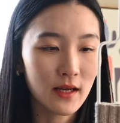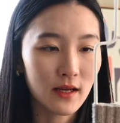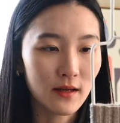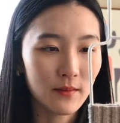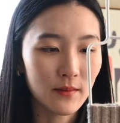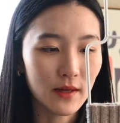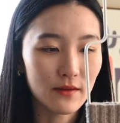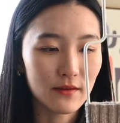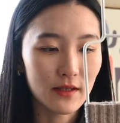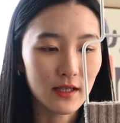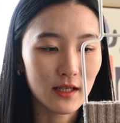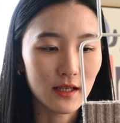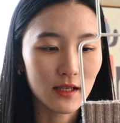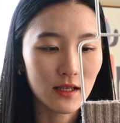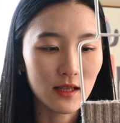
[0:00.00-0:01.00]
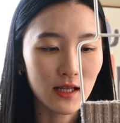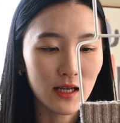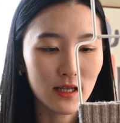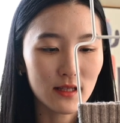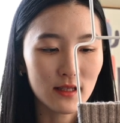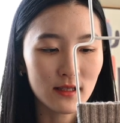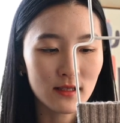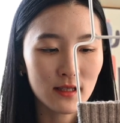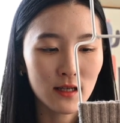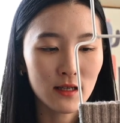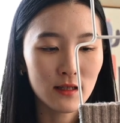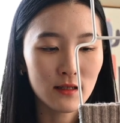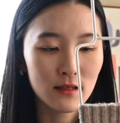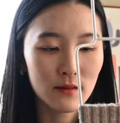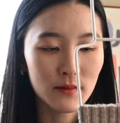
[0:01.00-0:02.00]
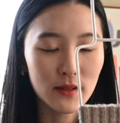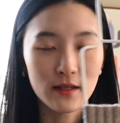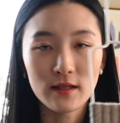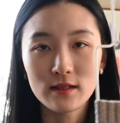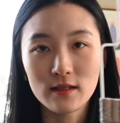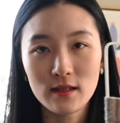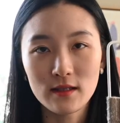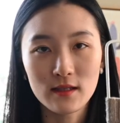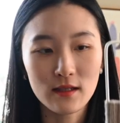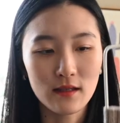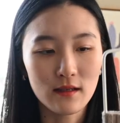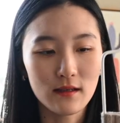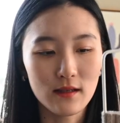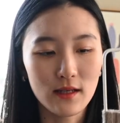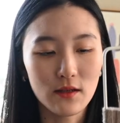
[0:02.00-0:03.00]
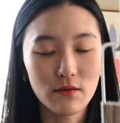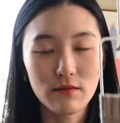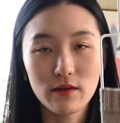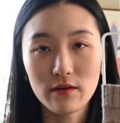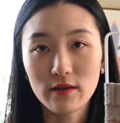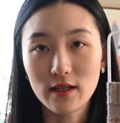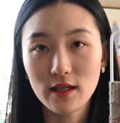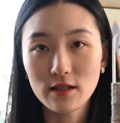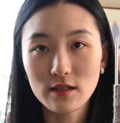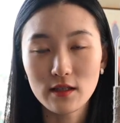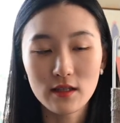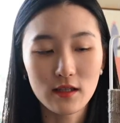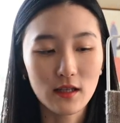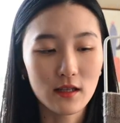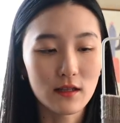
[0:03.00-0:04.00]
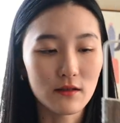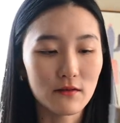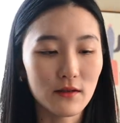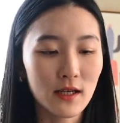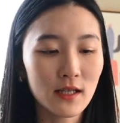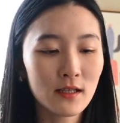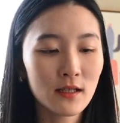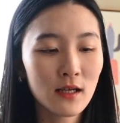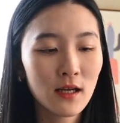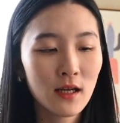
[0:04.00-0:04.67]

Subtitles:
I really like this color because it's a little variegation in the red.